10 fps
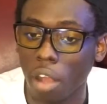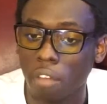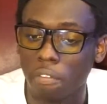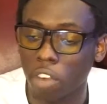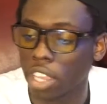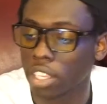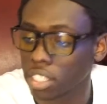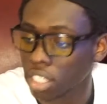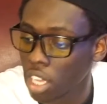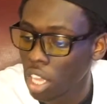
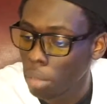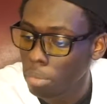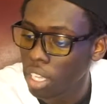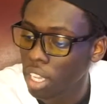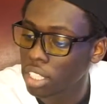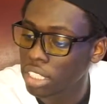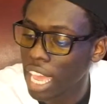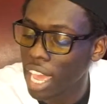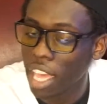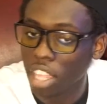phrase. Because
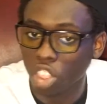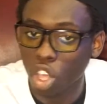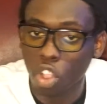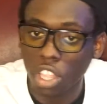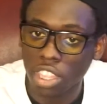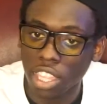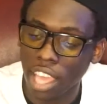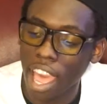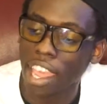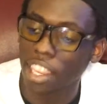the only thing
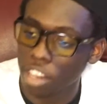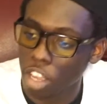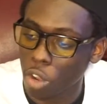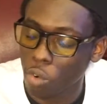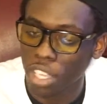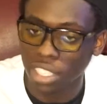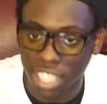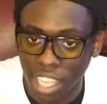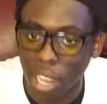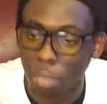I know is
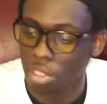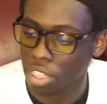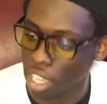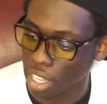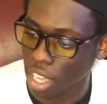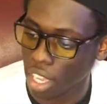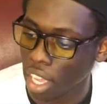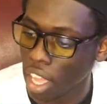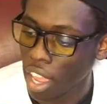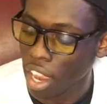that I'm thinking.
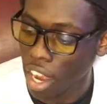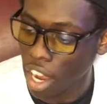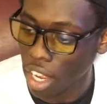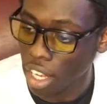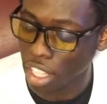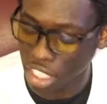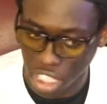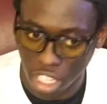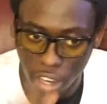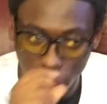Alright?
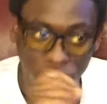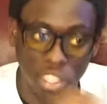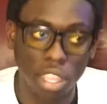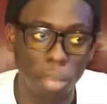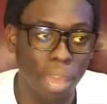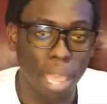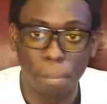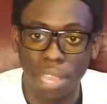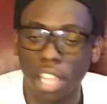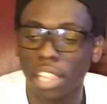Everything might
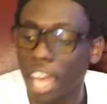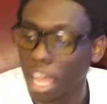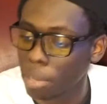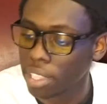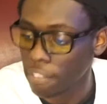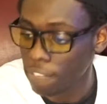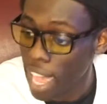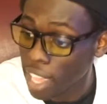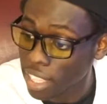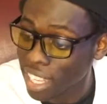be a lie, but the
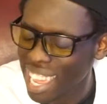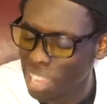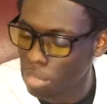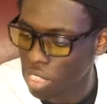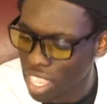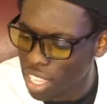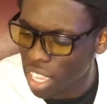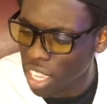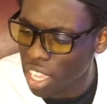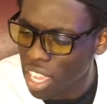fact that I'm
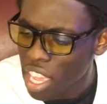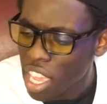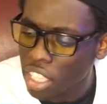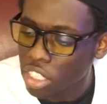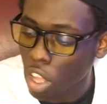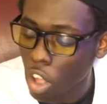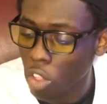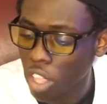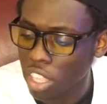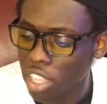thinking is the
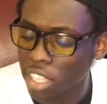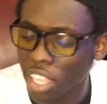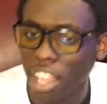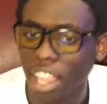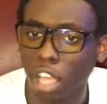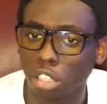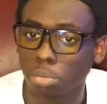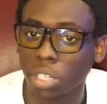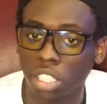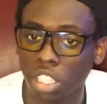only thing that allows
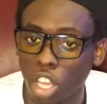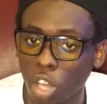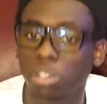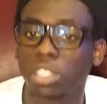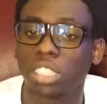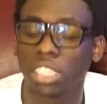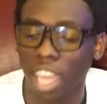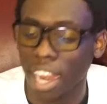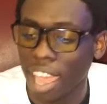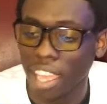me to know
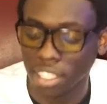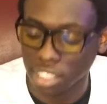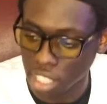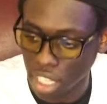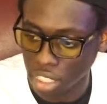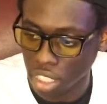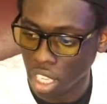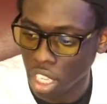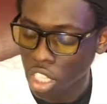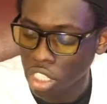that I exist.
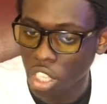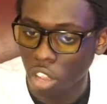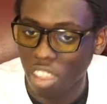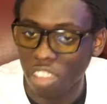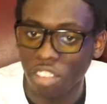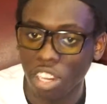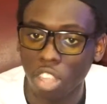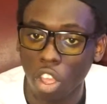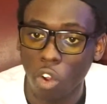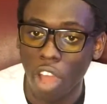So even
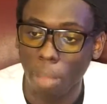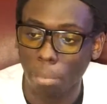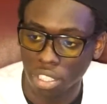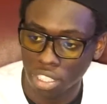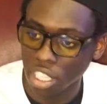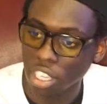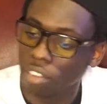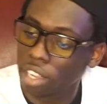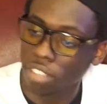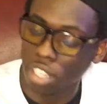though I
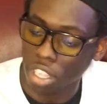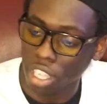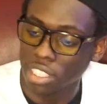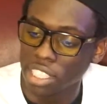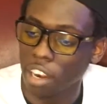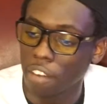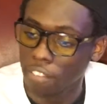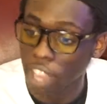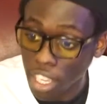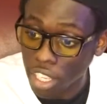perceive other things that are
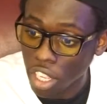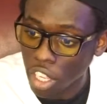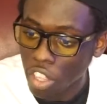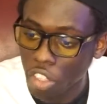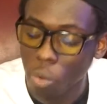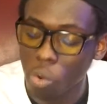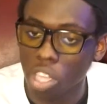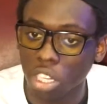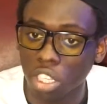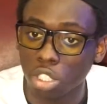fake, the
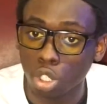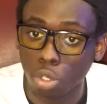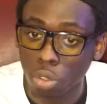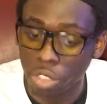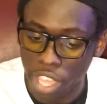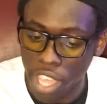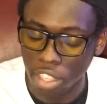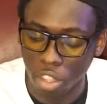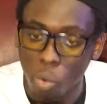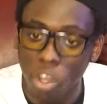one true thing,
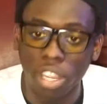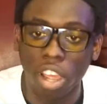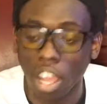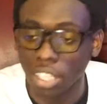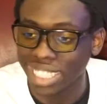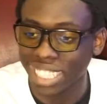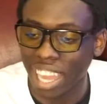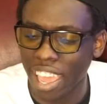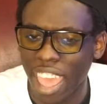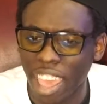the one constant
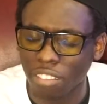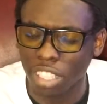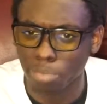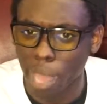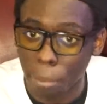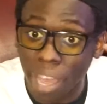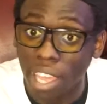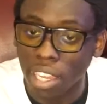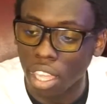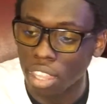I have is my
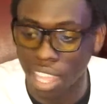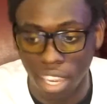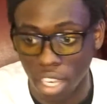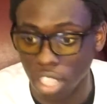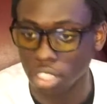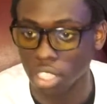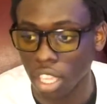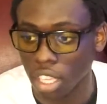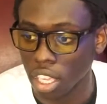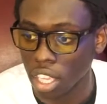mind, and that it is
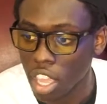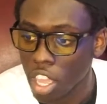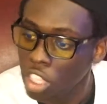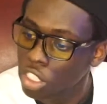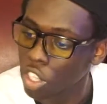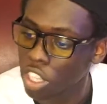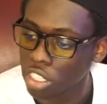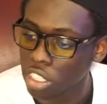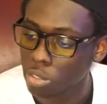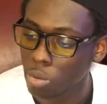thinking. So
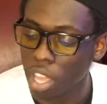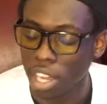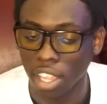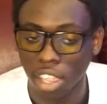this is what